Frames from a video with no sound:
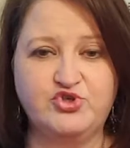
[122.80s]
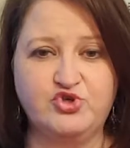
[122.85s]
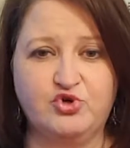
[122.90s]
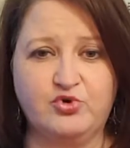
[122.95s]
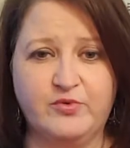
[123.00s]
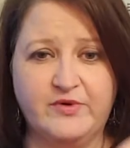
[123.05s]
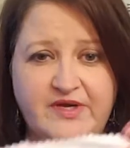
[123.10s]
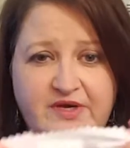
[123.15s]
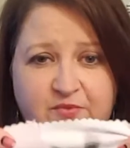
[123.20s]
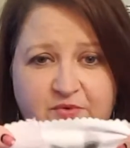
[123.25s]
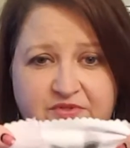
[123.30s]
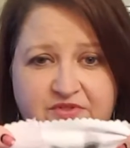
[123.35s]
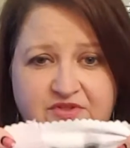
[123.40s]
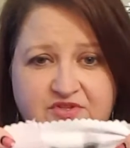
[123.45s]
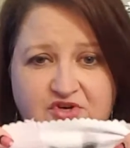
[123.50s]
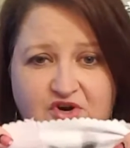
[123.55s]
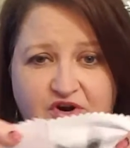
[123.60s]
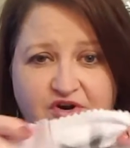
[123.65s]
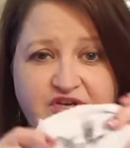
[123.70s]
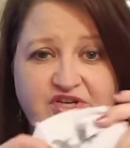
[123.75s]
jewelry with
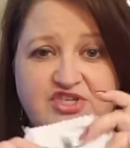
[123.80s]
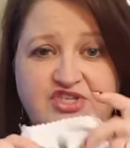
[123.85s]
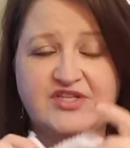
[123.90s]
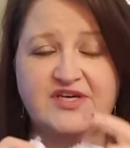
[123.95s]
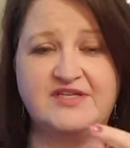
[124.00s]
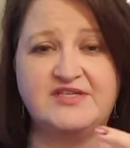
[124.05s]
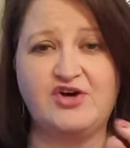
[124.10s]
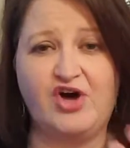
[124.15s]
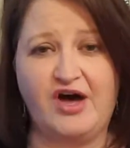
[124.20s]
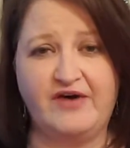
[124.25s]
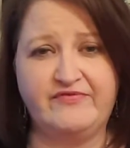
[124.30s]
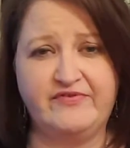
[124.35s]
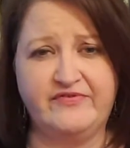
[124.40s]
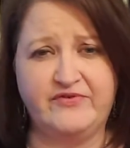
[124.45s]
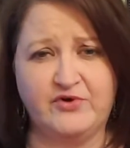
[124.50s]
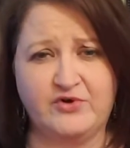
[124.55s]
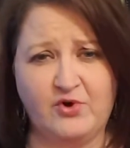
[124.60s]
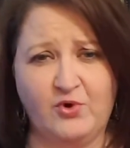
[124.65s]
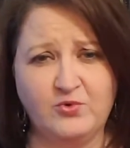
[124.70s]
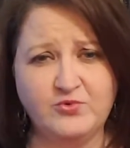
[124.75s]
tarnish that's off of
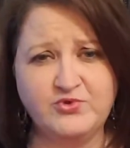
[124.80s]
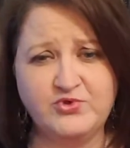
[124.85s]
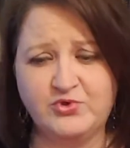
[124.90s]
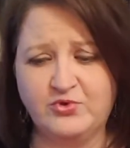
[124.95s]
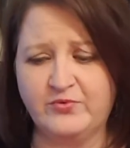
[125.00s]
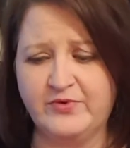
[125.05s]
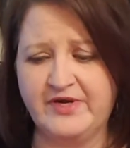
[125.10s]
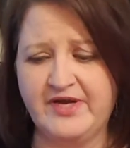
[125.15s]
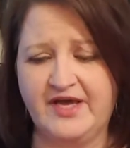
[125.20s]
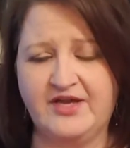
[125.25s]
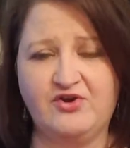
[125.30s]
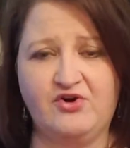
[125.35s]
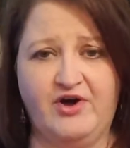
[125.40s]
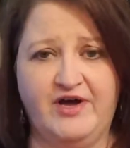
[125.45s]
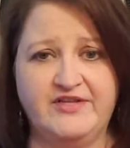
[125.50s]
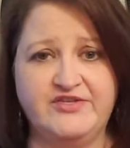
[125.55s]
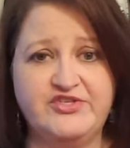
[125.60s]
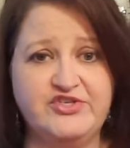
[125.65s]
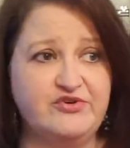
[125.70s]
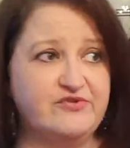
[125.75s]
your old jewelry and
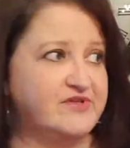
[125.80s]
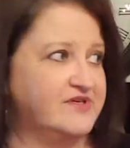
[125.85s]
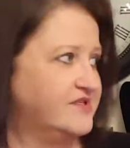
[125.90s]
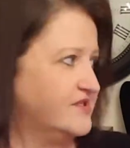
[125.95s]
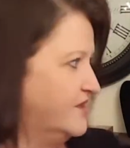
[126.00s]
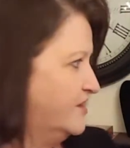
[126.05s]
onto this